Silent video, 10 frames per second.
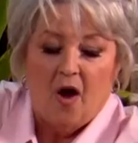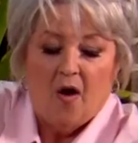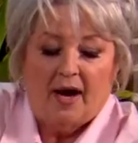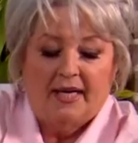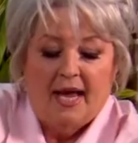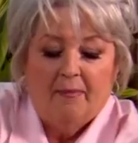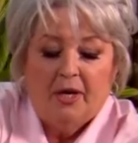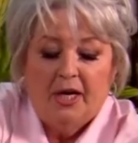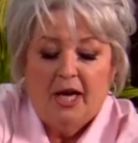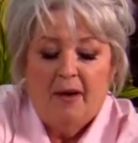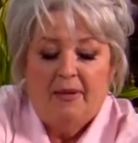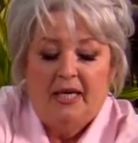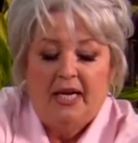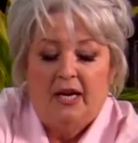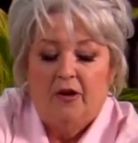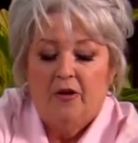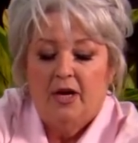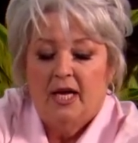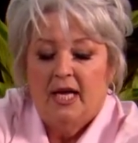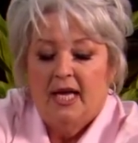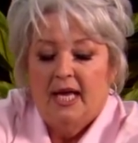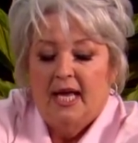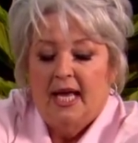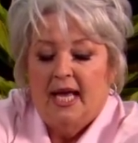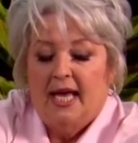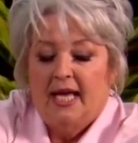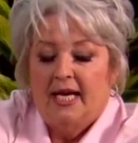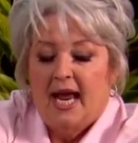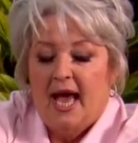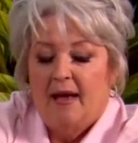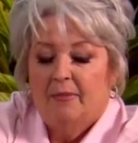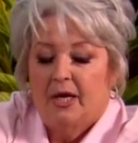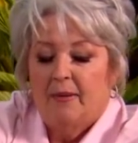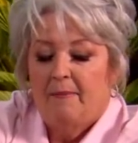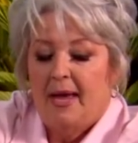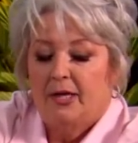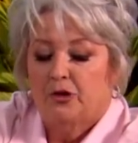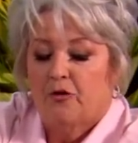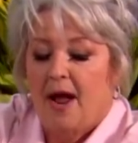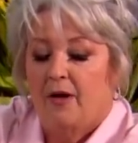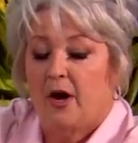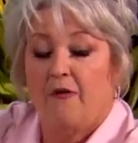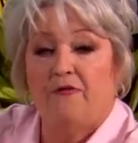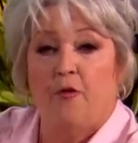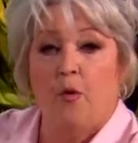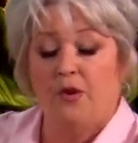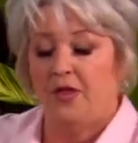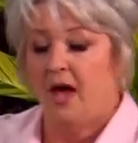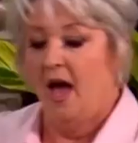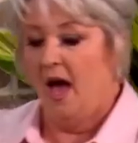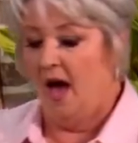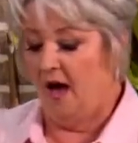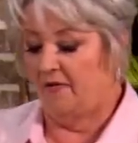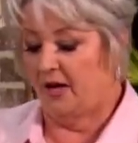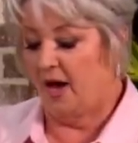All right, now I'm gonna come in here and I'm gonna measure out a fourth of a